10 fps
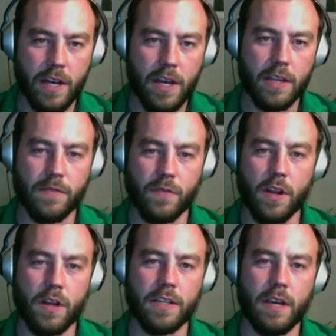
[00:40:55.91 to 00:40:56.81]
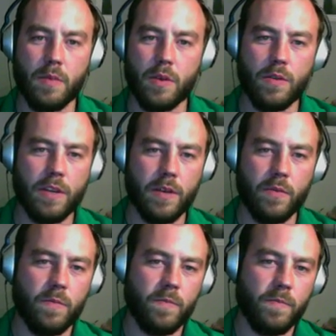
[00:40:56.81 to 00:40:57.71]
because for a long time
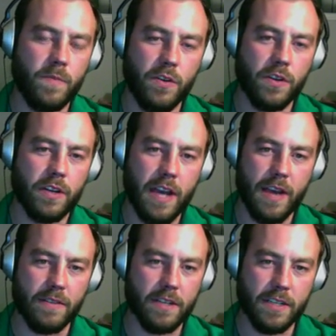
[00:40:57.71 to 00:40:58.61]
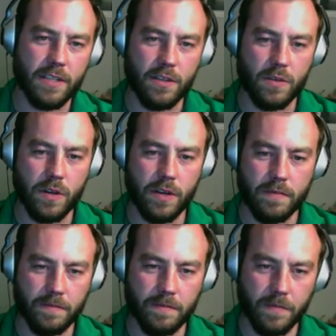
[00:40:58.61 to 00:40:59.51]
you couldn't advertise on Twitter.
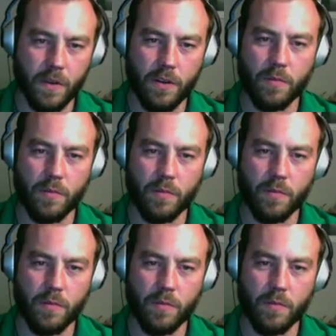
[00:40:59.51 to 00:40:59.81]
You couldn't